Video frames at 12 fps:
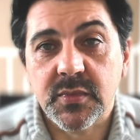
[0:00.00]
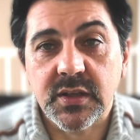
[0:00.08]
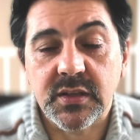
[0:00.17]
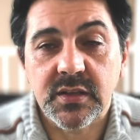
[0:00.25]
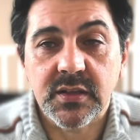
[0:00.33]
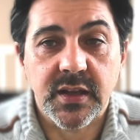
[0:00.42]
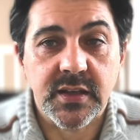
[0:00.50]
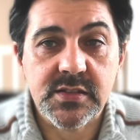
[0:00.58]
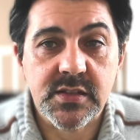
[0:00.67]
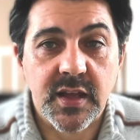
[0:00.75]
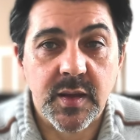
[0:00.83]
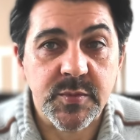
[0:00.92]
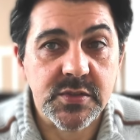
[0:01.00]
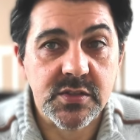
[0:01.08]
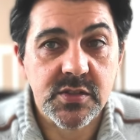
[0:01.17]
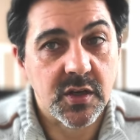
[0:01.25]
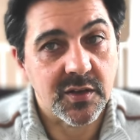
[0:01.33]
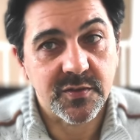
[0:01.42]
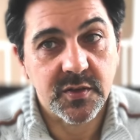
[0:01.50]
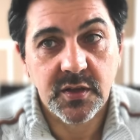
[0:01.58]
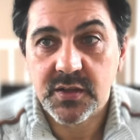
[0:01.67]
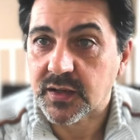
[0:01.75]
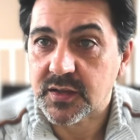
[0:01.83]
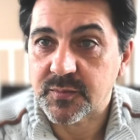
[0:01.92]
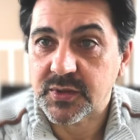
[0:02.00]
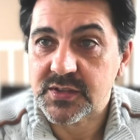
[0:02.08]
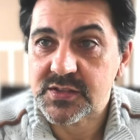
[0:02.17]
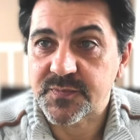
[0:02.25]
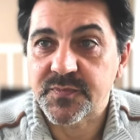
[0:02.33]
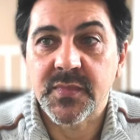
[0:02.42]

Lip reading: in the next episodes of Conducting Pills.